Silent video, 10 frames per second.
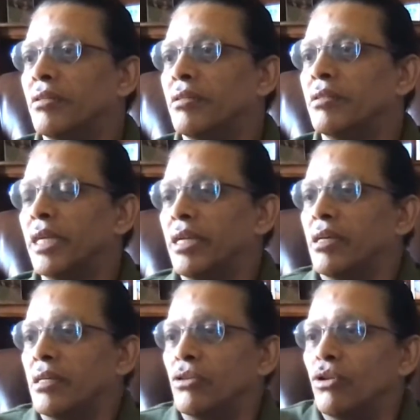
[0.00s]
right?
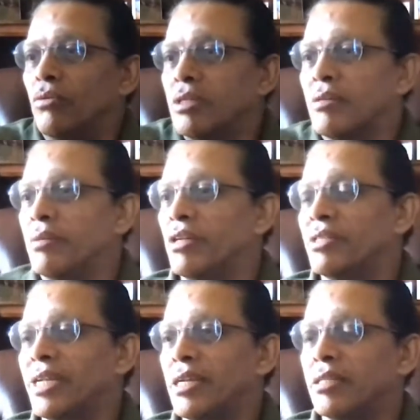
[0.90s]
You don't want somebody to
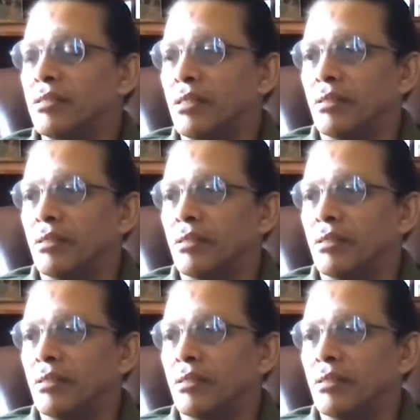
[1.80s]
chant like this.